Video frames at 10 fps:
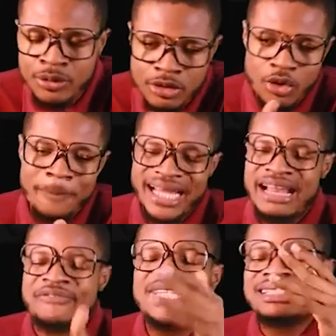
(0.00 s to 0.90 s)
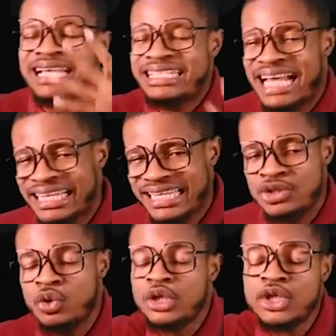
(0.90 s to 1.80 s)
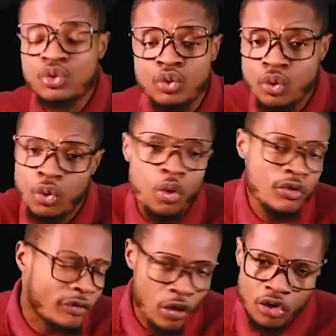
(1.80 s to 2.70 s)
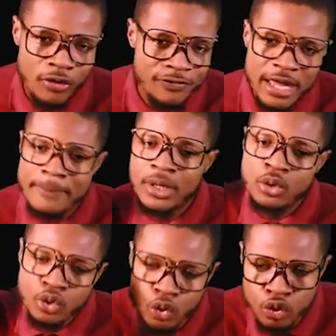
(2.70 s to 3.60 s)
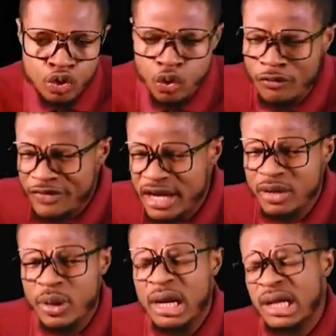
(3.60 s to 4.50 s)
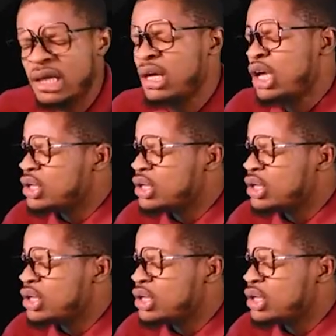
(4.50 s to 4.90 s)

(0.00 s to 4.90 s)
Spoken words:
Your paraffins are the alkanes. So this rule holds for all of them. Rule 2, very quickly.